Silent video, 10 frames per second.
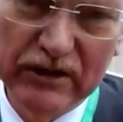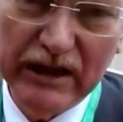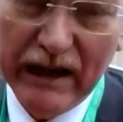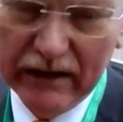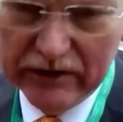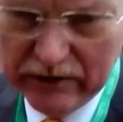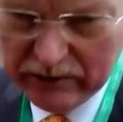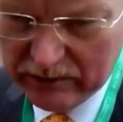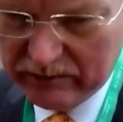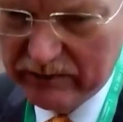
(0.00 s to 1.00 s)
can't
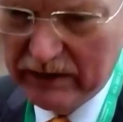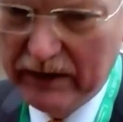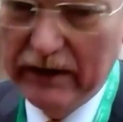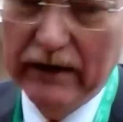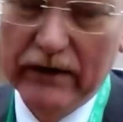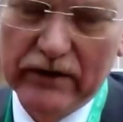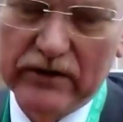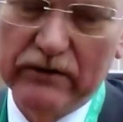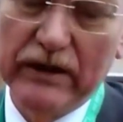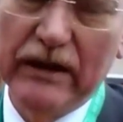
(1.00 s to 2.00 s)
do.
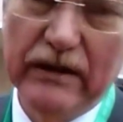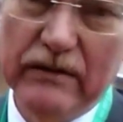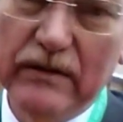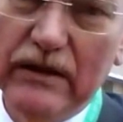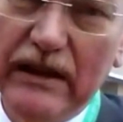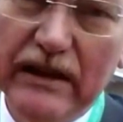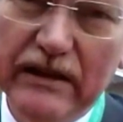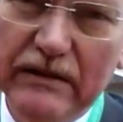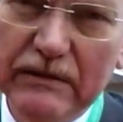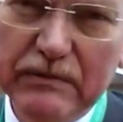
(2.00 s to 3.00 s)
So they
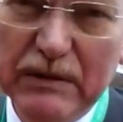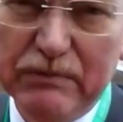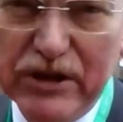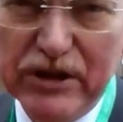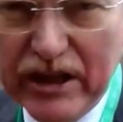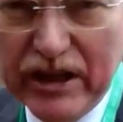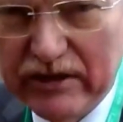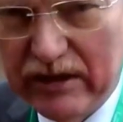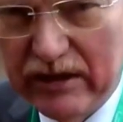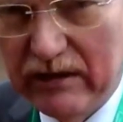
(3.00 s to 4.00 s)
are
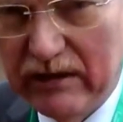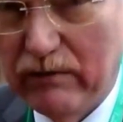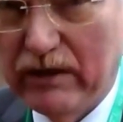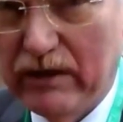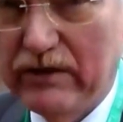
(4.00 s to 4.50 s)
appreciating what